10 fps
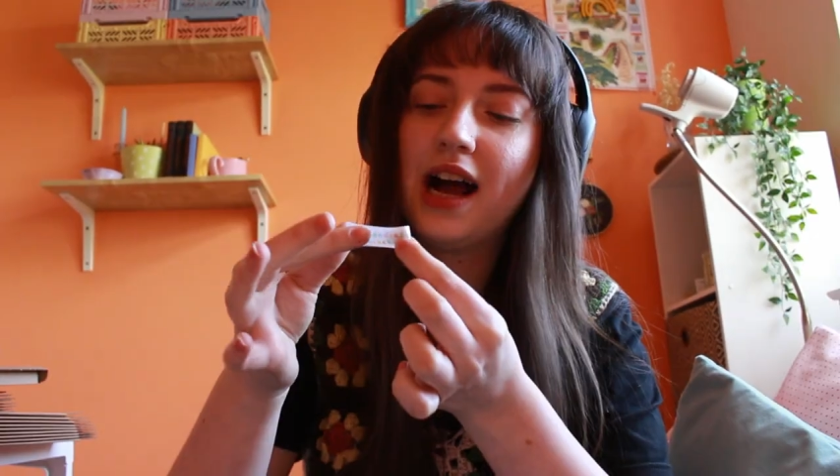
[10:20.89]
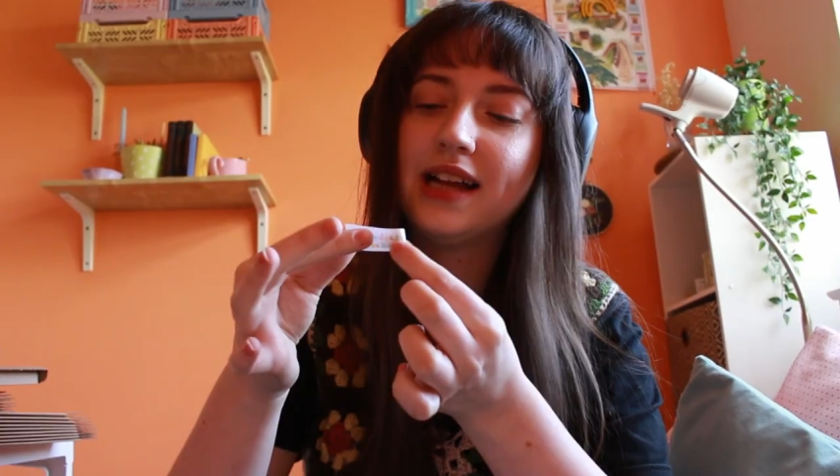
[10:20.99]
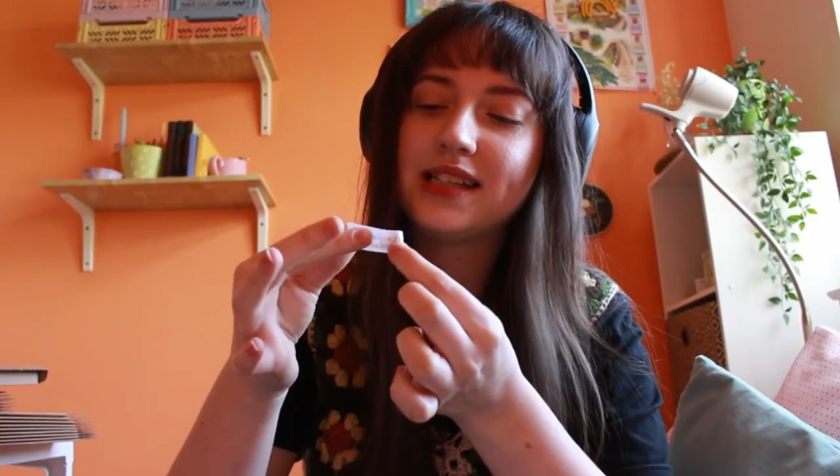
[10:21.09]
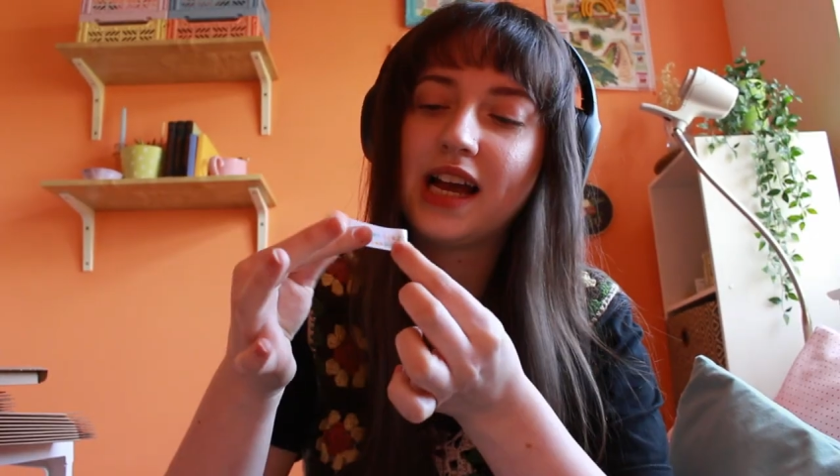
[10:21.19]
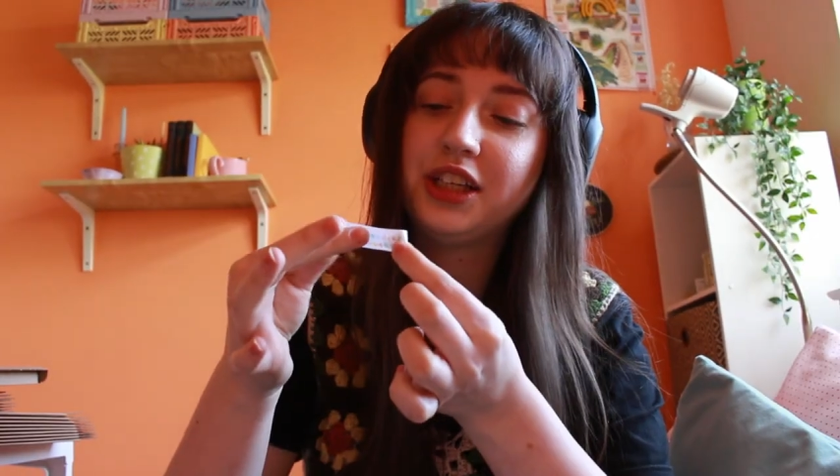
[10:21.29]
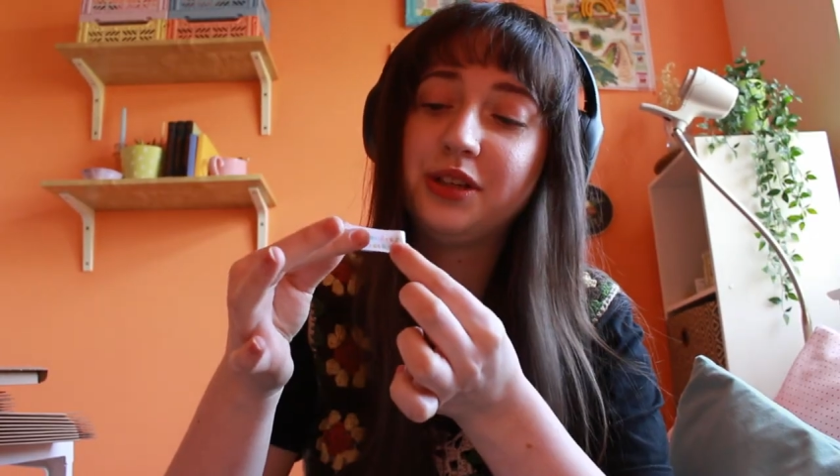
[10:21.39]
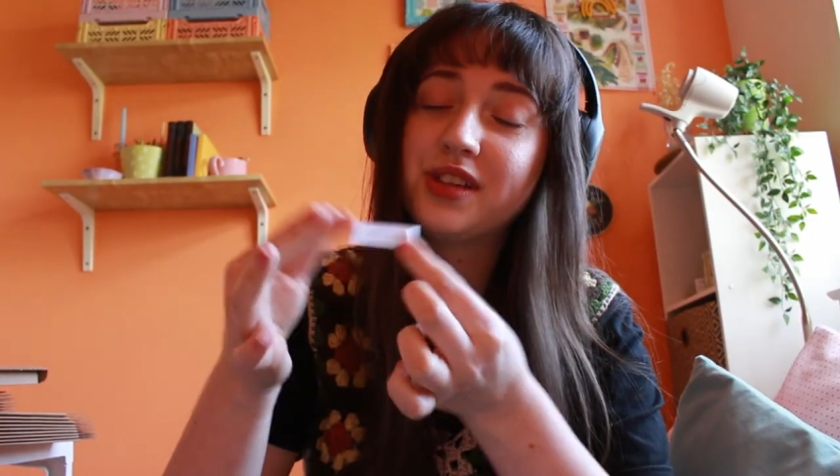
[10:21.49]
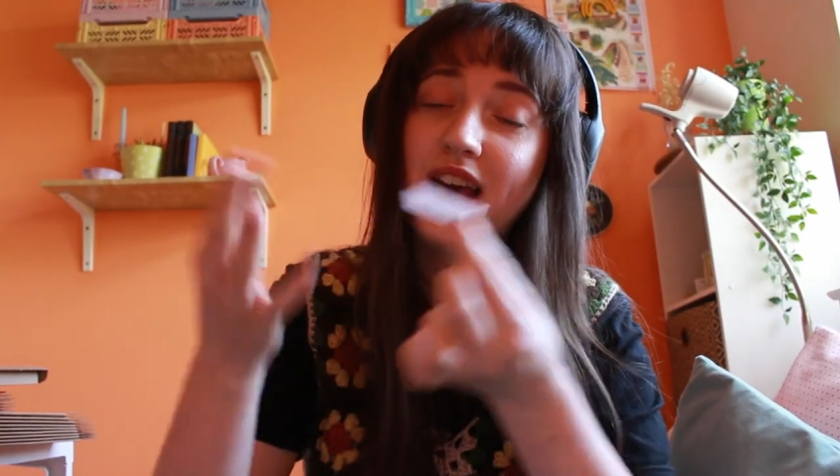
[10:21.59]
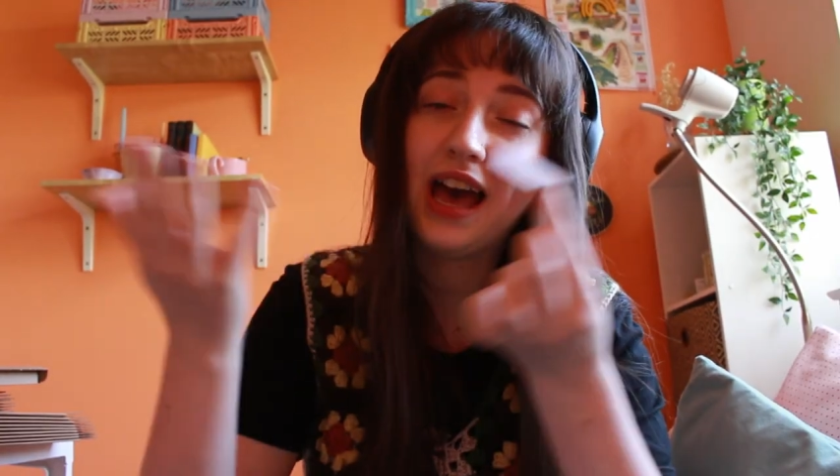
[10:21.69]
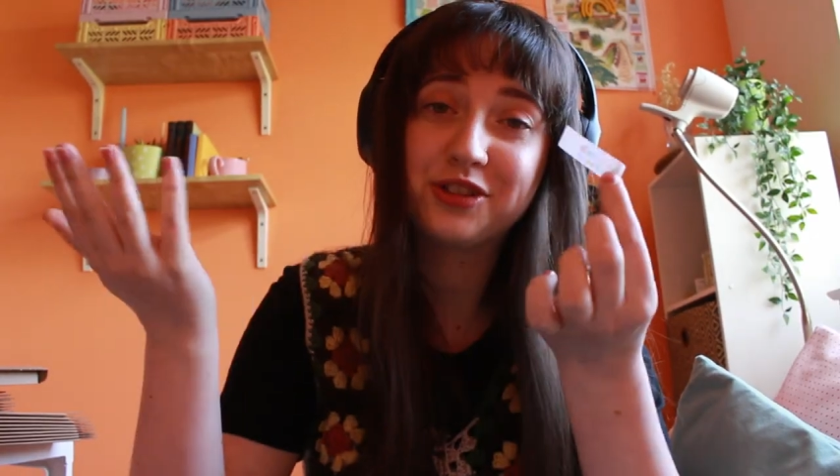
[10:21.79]
And I
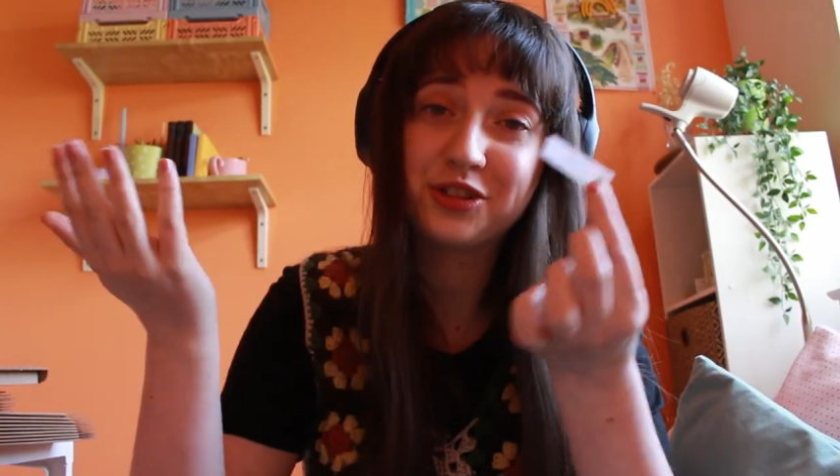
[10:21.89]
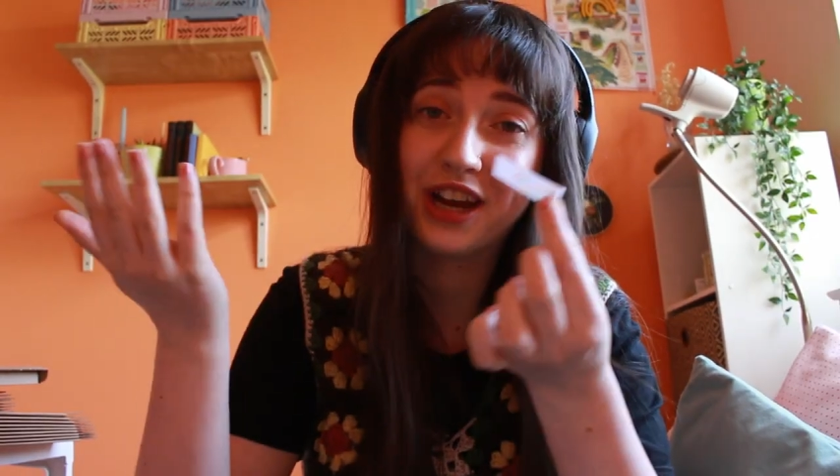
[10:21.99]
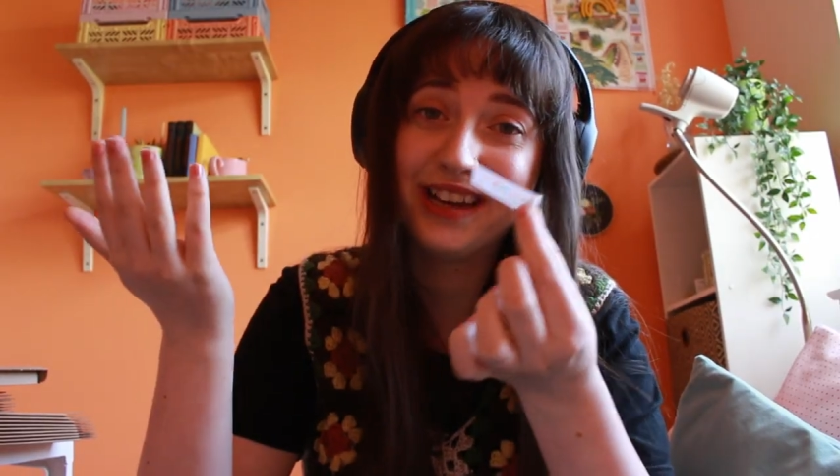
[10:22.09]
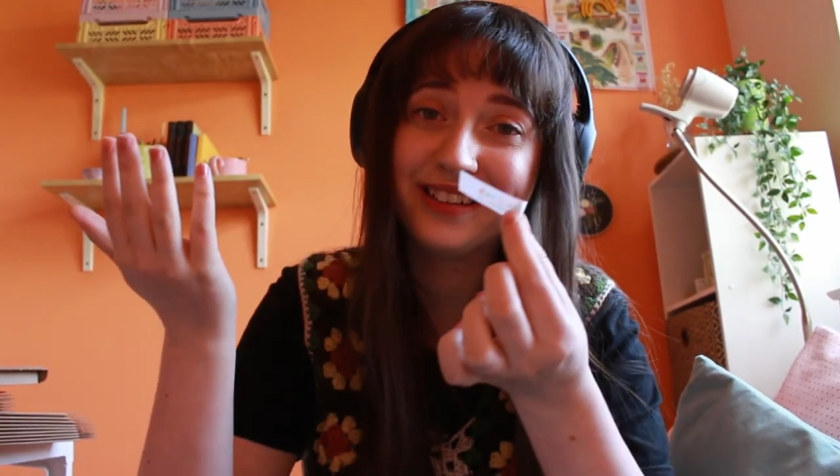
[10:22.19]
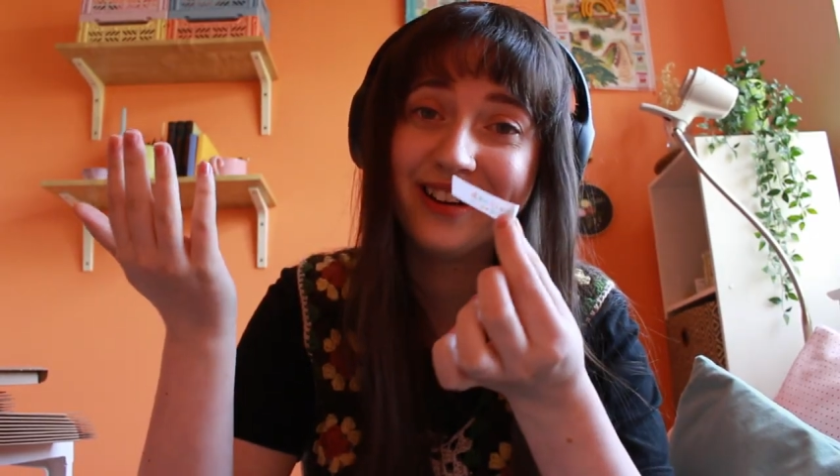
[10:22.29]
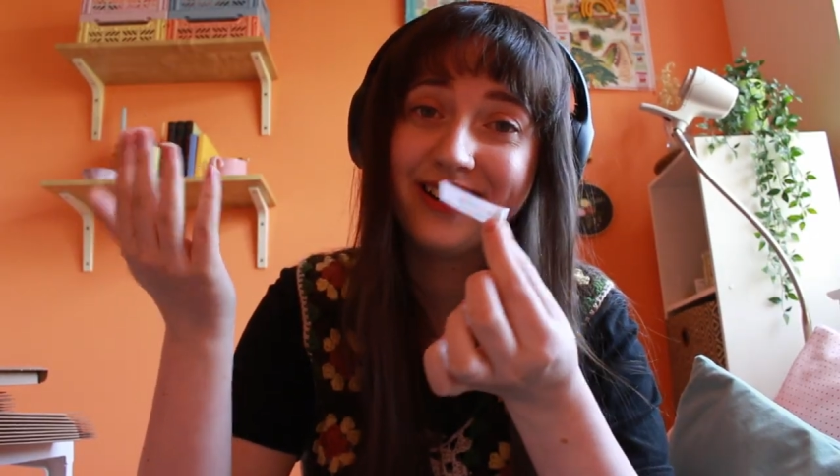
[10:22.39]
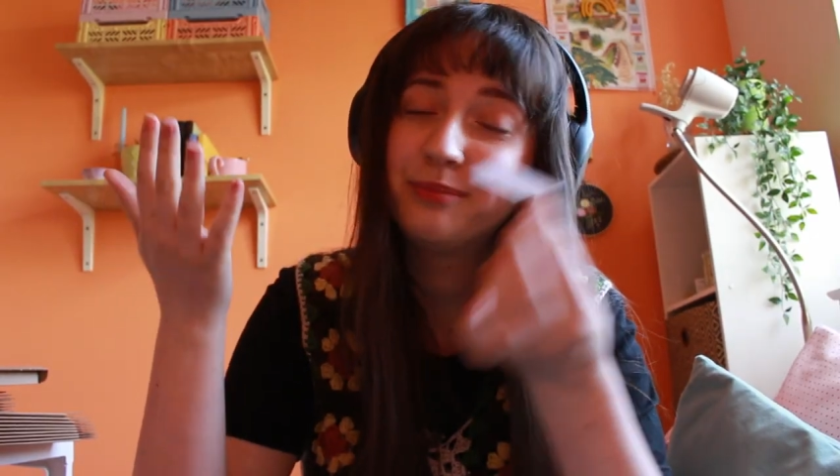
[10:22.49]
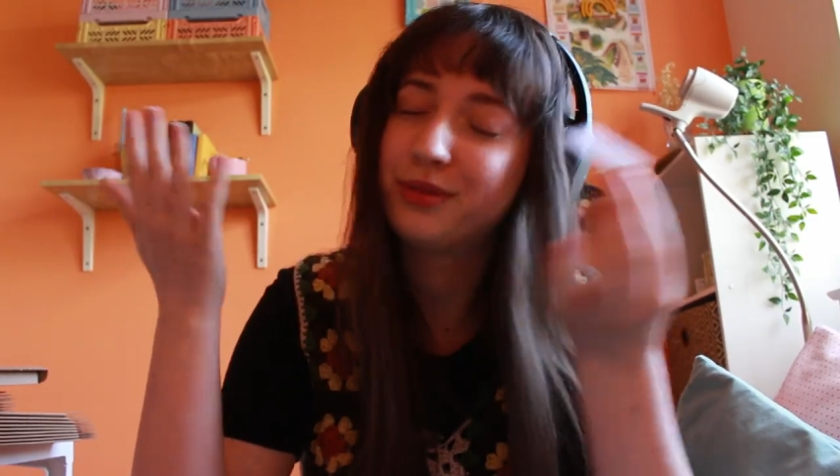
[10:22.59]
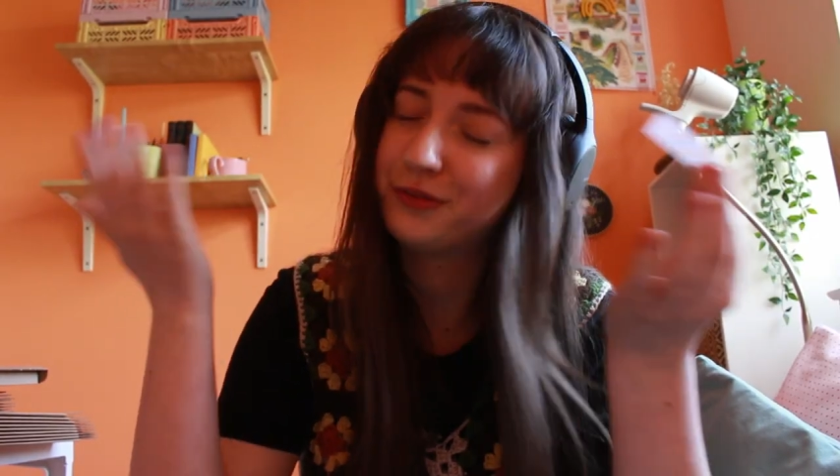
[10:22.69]
use a hair straightener,